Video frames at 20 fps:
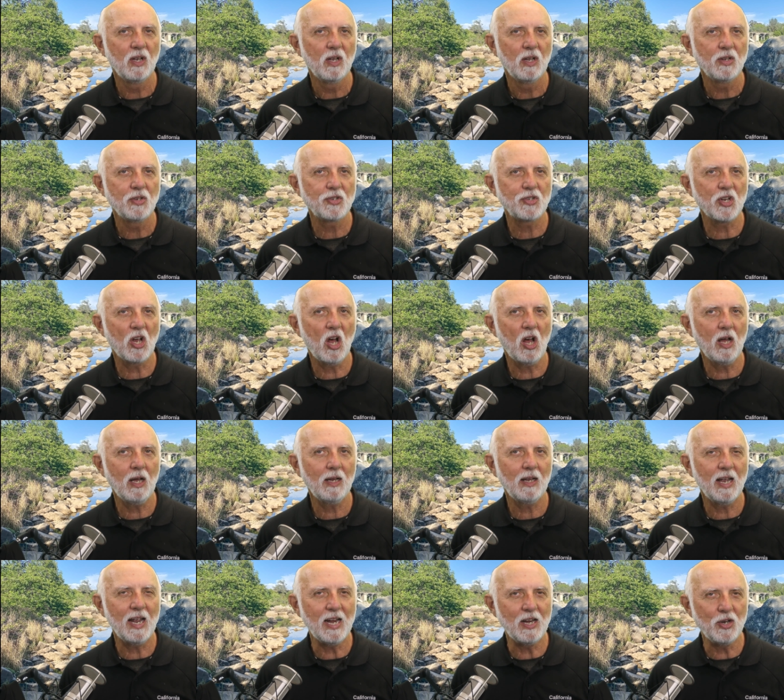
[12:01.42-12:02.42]
saw
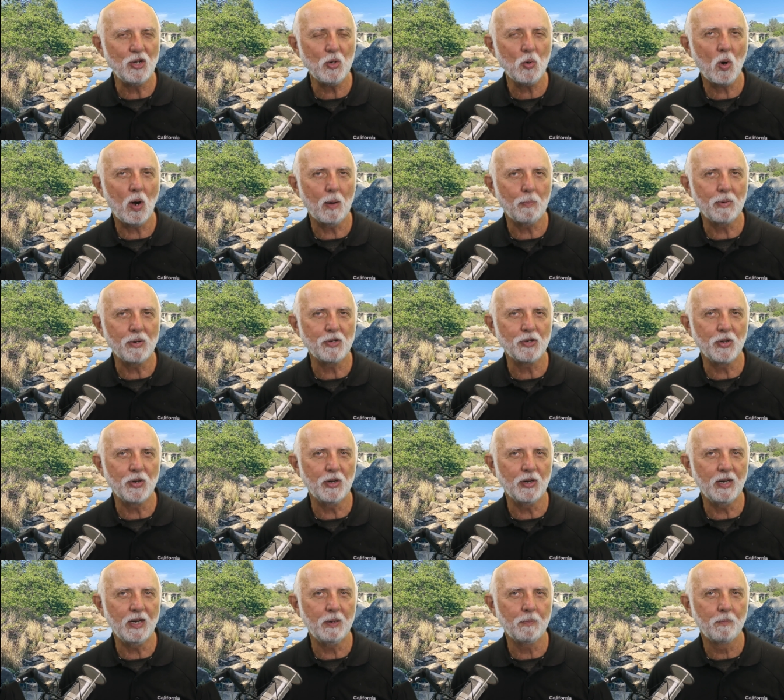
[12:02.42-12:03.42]
a new
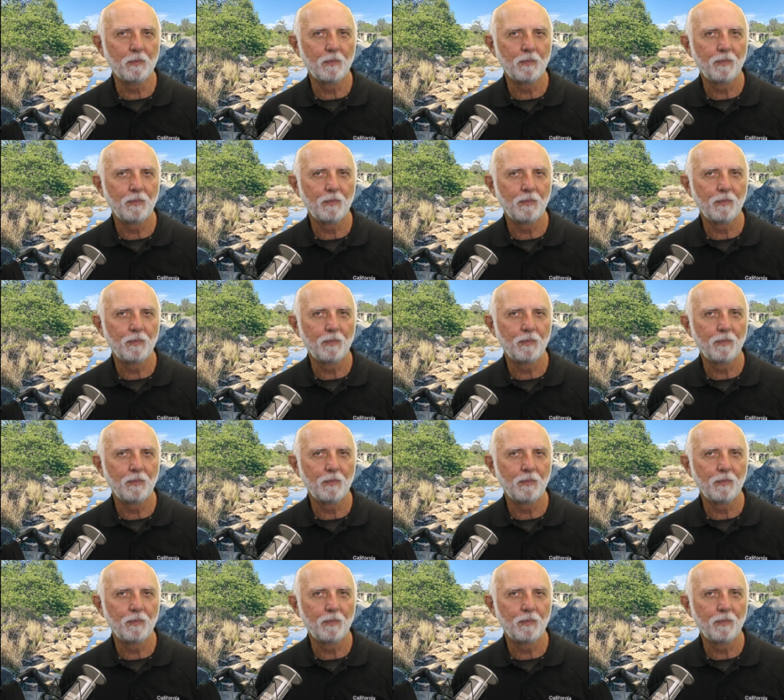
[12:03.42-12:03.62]
opportunity.